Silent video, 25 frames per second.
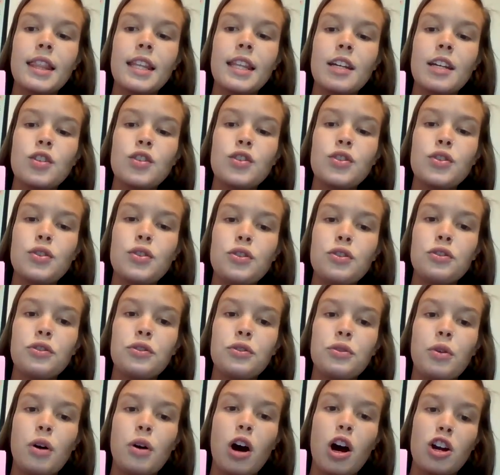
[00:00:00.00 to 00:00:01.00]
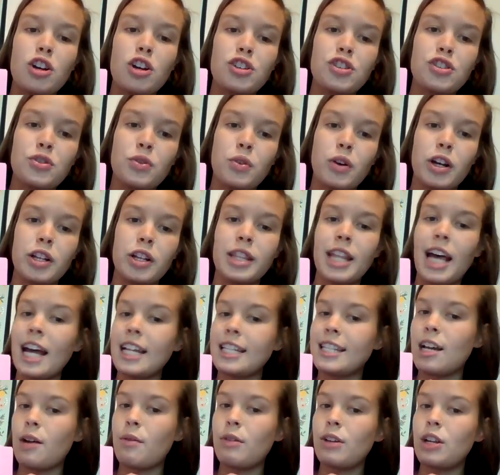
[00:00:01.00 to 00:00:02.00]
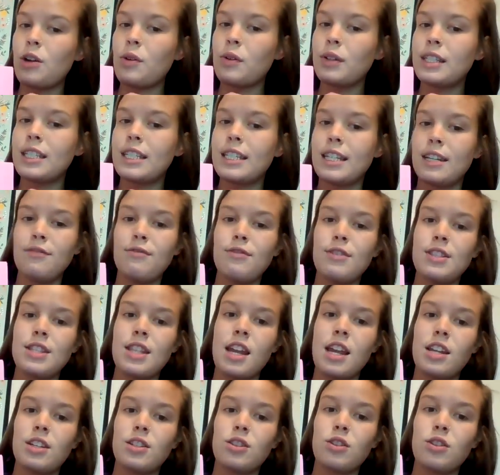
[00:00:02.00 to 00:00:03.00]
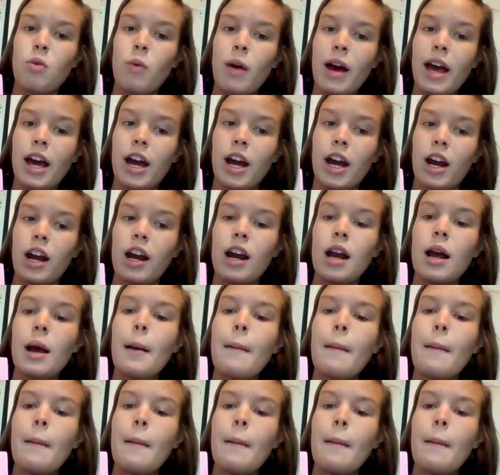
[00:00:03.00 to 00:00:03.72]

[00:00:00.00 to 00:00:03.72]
then 2 are short. That's how we know it's different than a square,